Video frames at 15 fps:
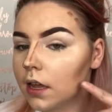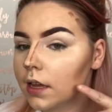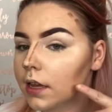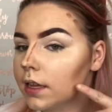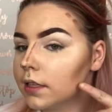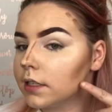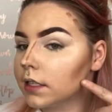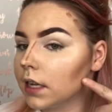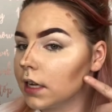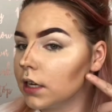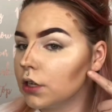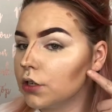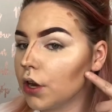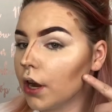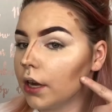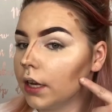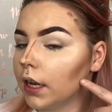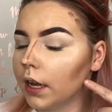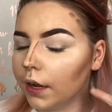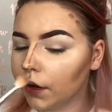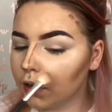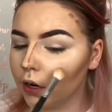conceal down
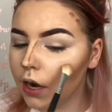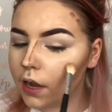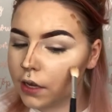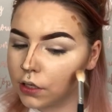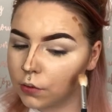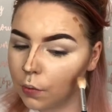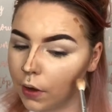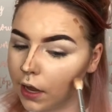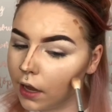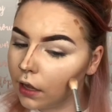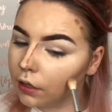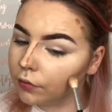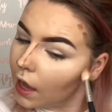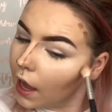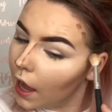here as well.